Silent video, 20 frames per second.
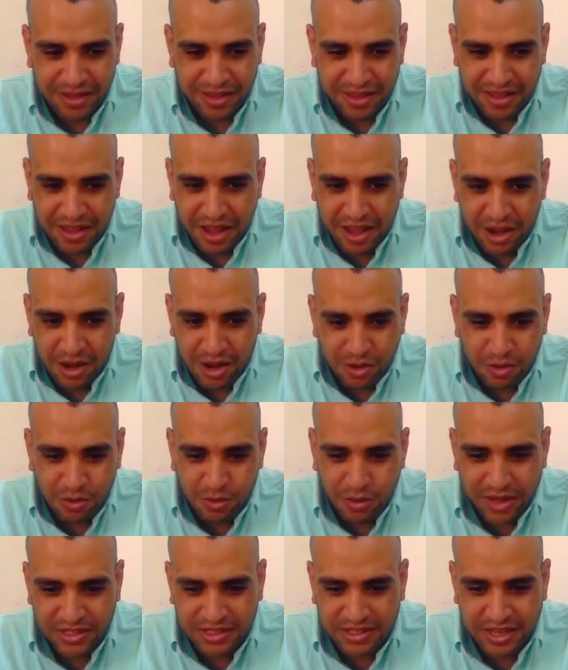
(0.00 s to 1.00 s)
And I
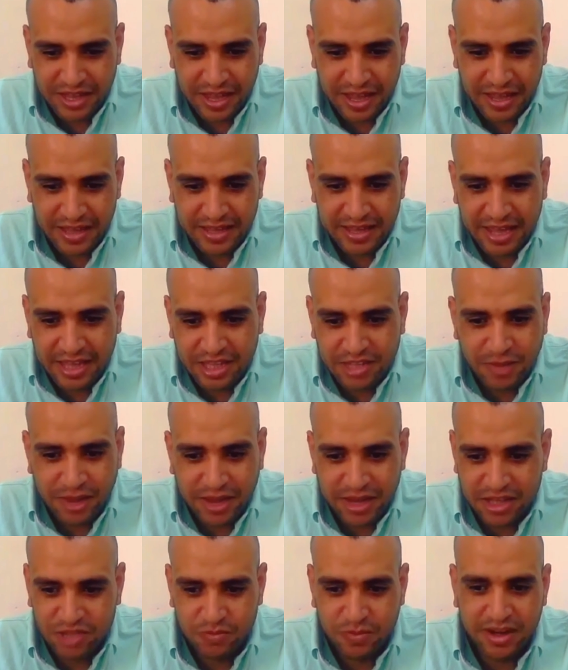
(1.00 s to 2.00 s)
always get my
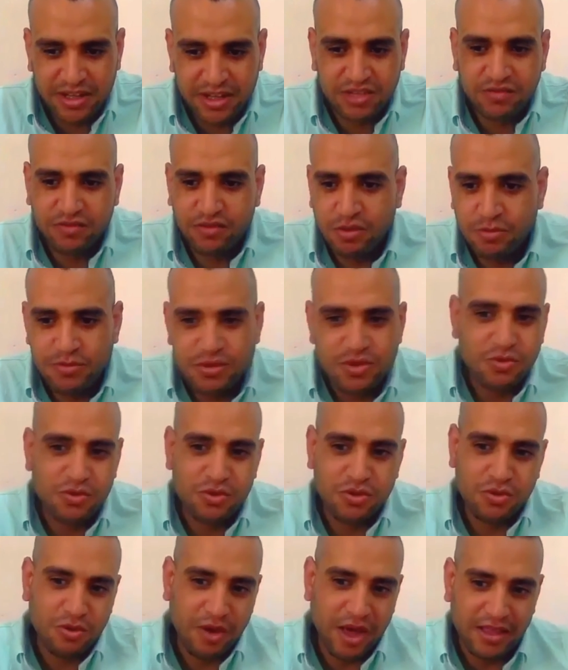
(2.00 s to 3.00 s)
inspiration from
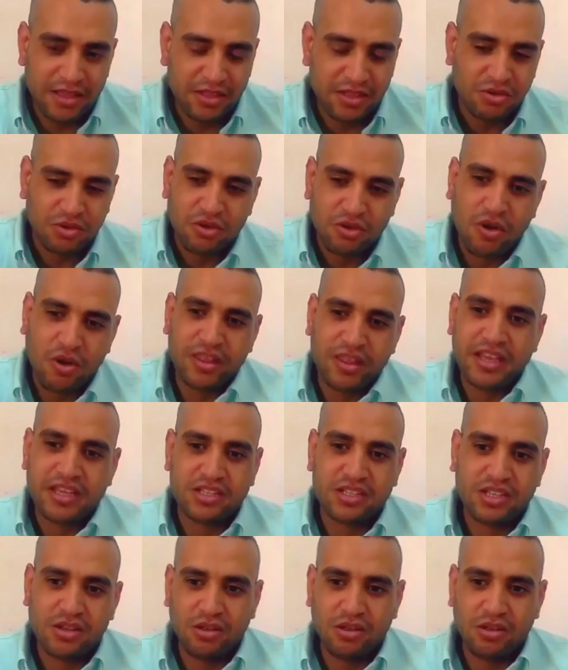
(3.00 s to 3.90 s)
you and your colleagues,